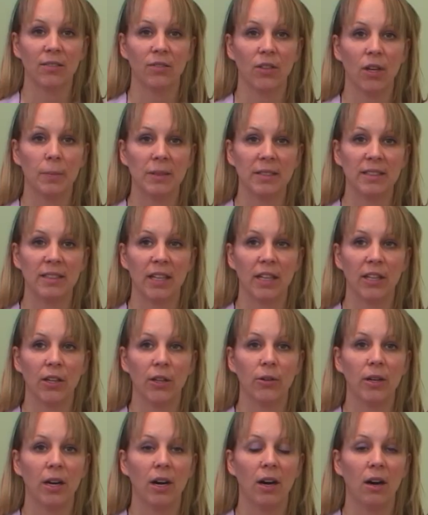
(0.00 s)
of Namaste
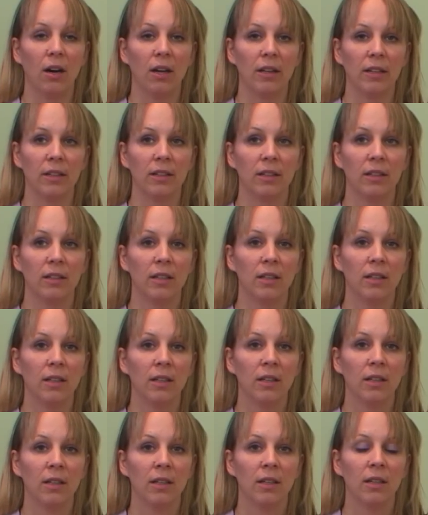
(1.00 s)
Yoga on
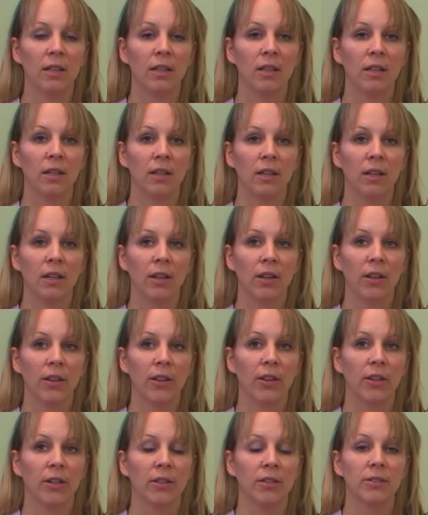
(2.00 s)

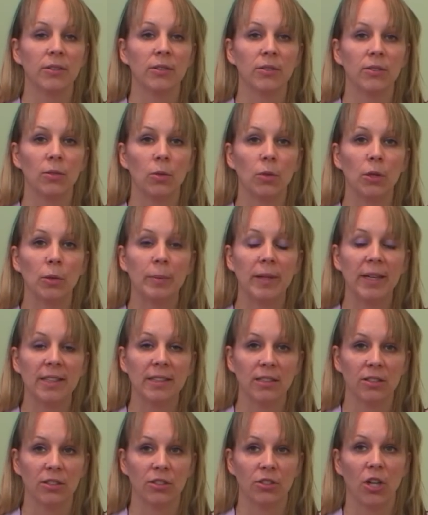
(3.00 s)
the solar
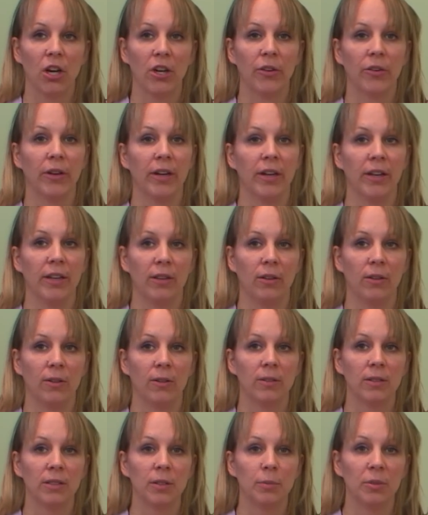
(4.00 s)
plexus chakra and the
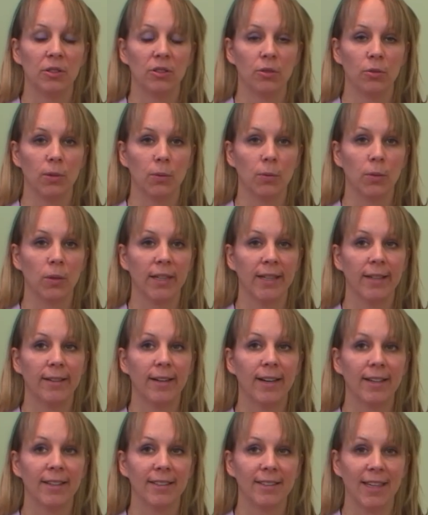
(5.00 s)
spiritual warrior
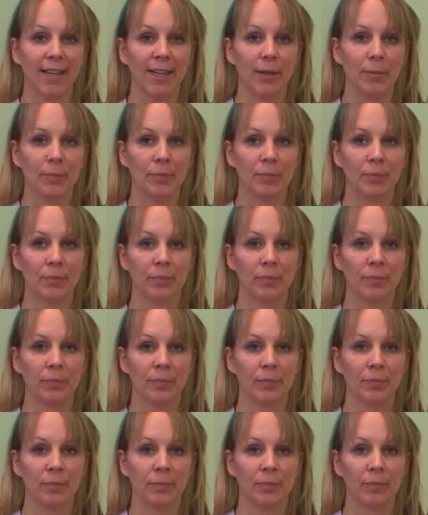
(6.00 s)
archetype.